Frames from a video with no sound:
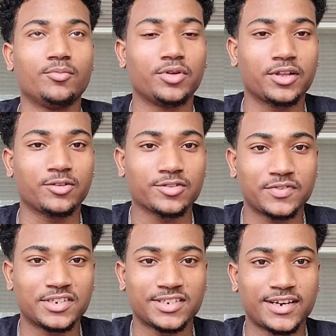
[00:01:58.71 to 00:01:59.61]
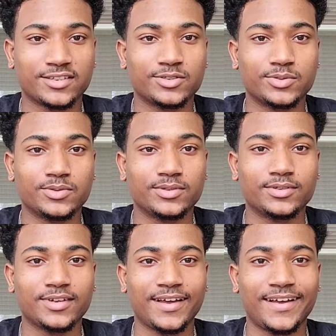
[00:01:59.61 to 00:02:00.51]
pretty close to finishing Act 2,
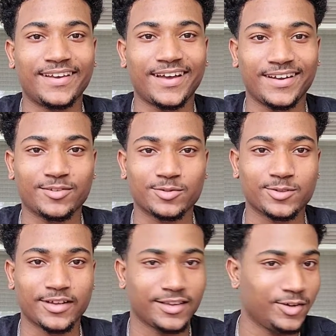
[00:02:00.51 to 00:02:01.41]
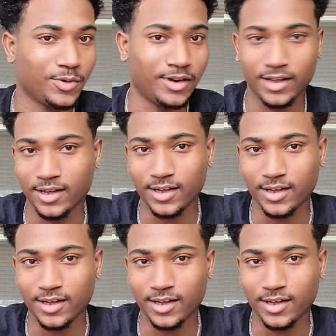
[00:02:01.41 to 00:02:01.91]
and I just was like, you know what,